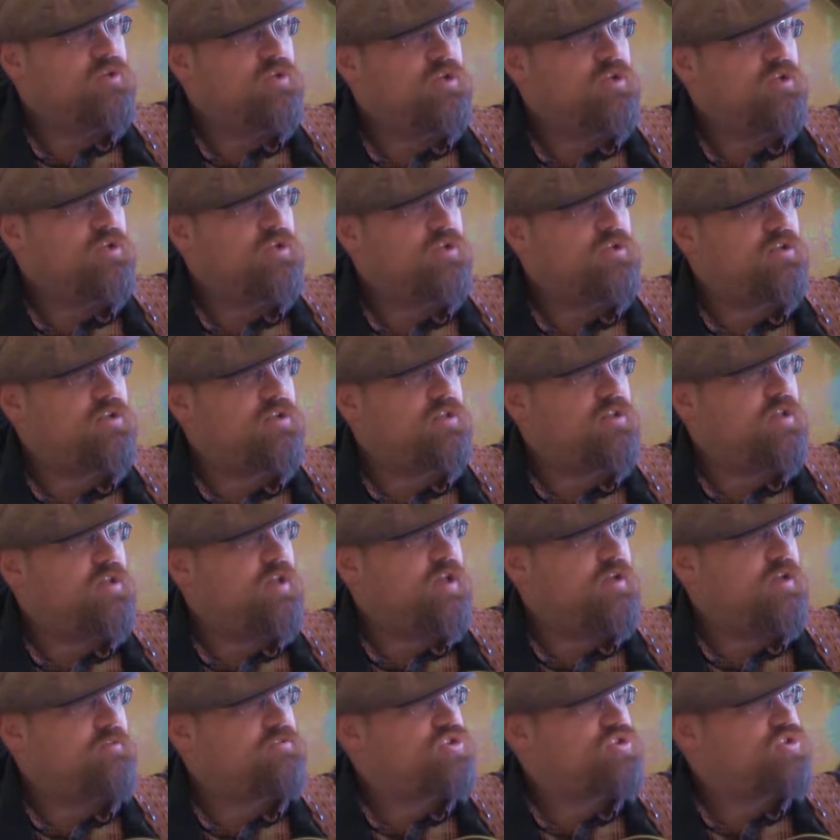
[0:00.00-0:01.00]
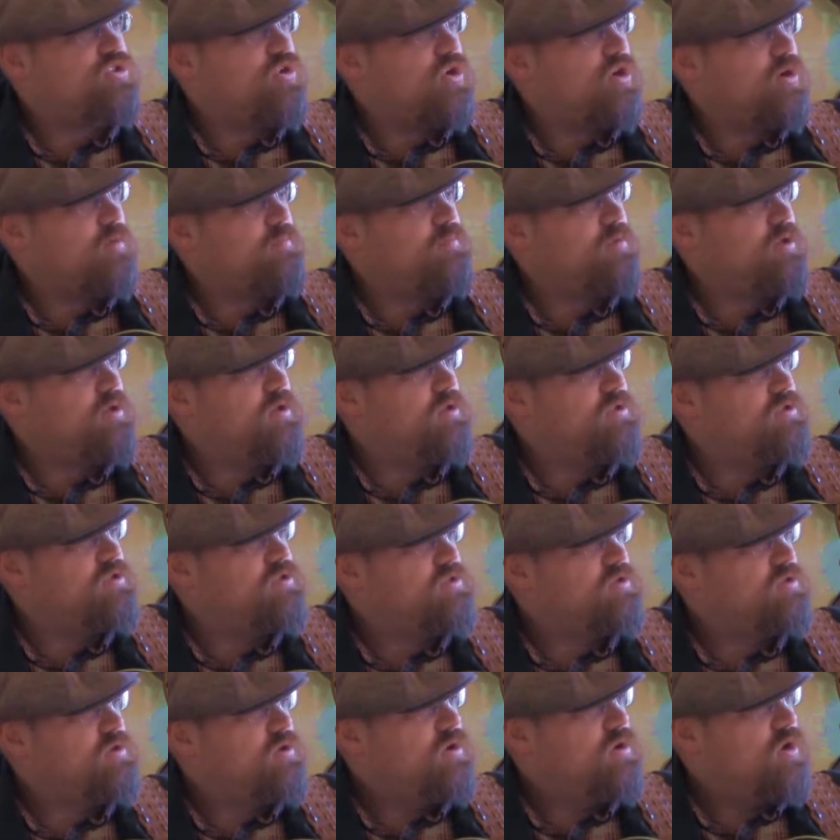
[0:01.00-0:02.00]
when you get into the F sharp,
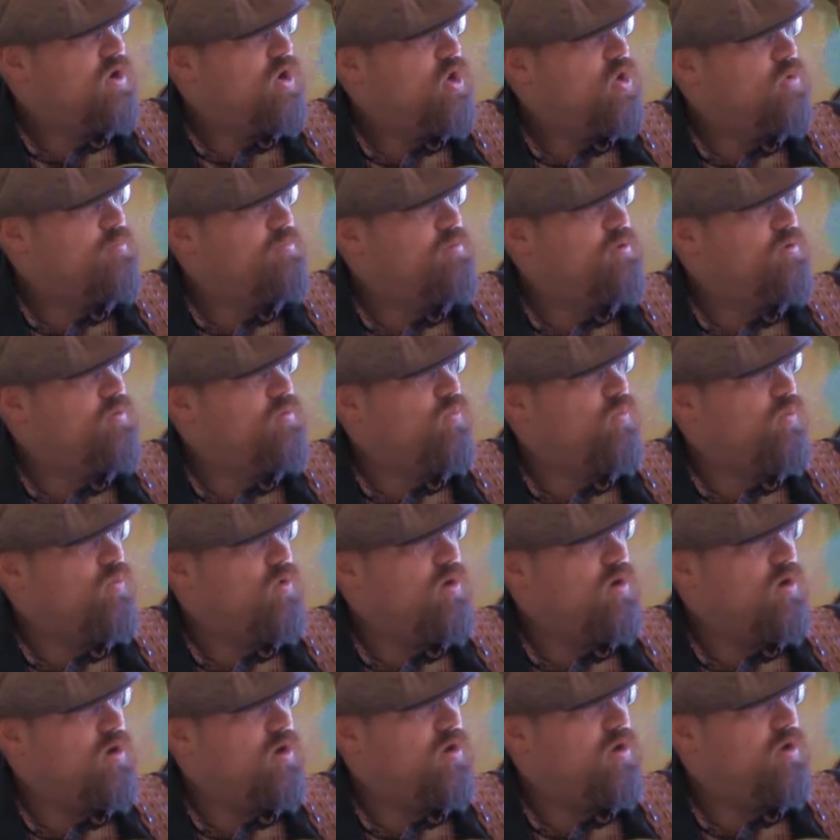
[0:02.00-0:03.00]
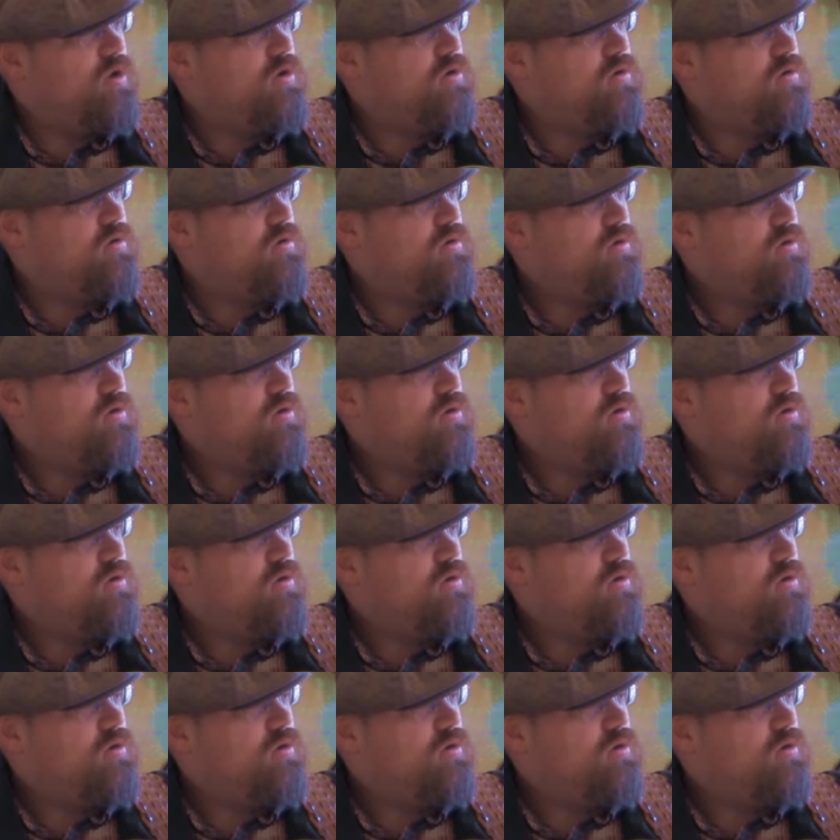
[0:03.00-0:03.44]
it's open 1,